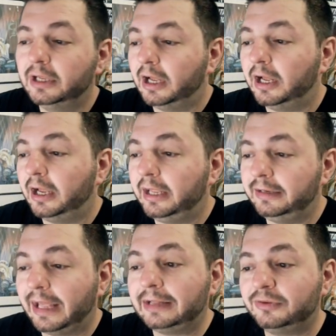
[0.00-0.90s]

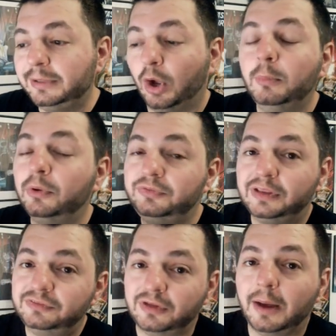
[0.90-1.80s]
And that to me almost
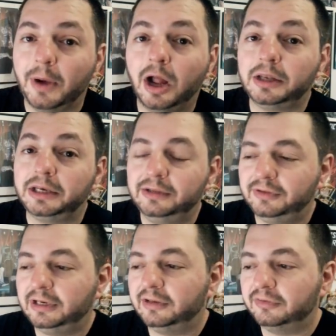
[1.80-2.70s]
says Tom Holland
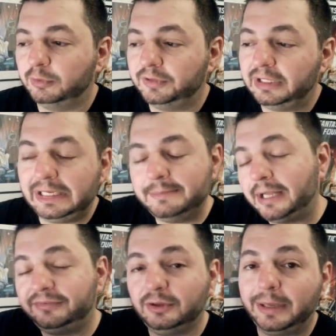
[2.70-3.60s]
isn't in this movie. He
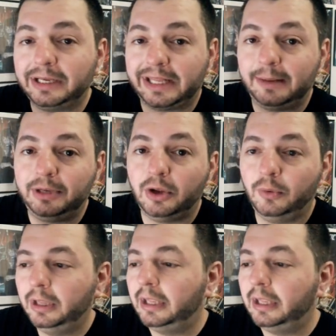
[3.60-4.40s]
might still make a cameo.